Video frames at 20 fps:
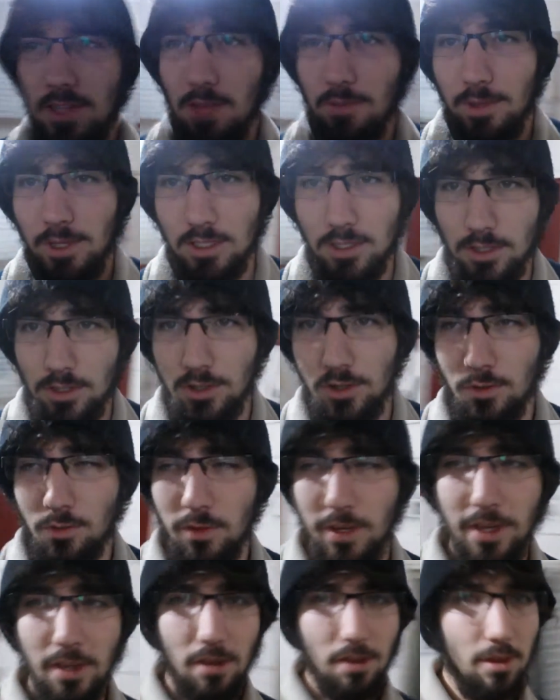something to do
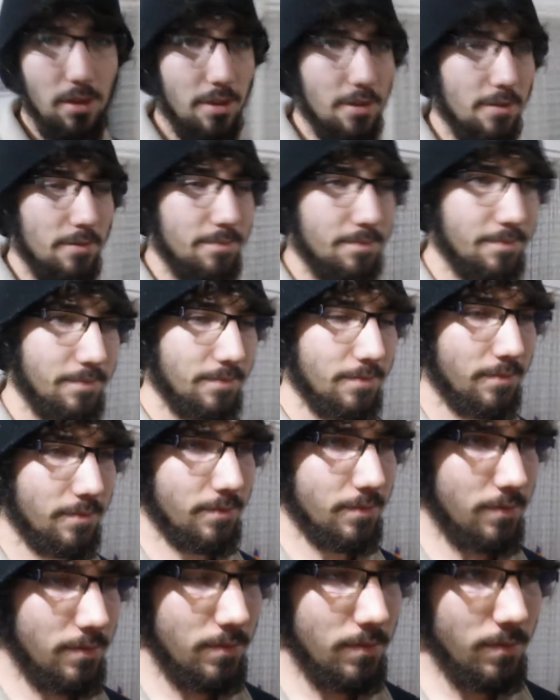with
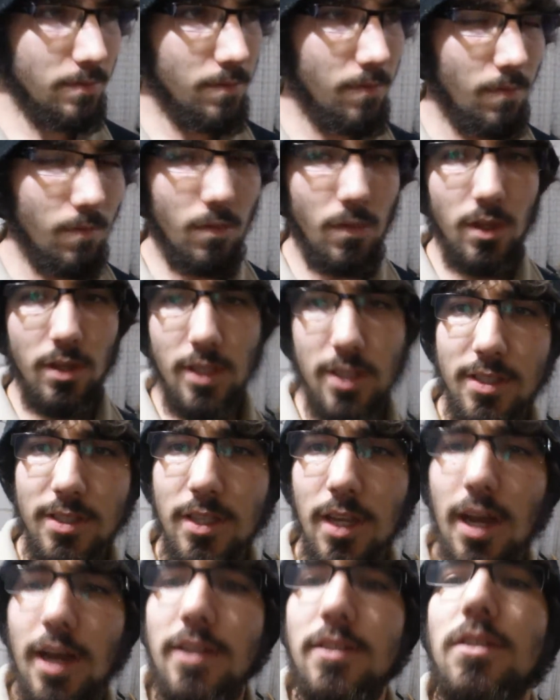the
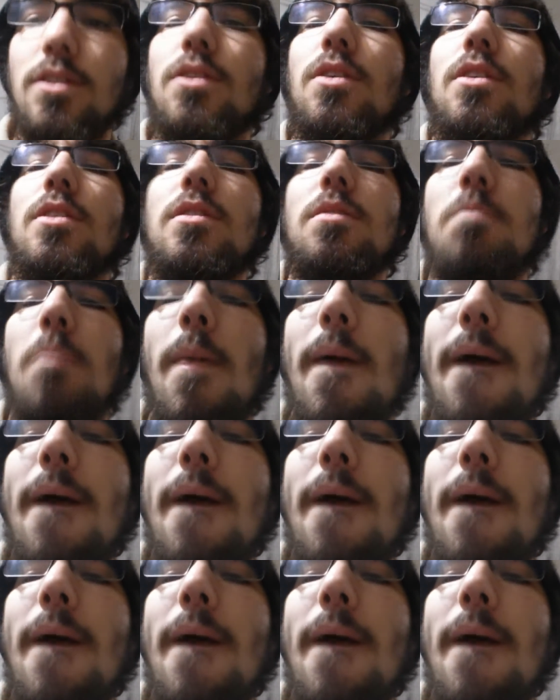scars across.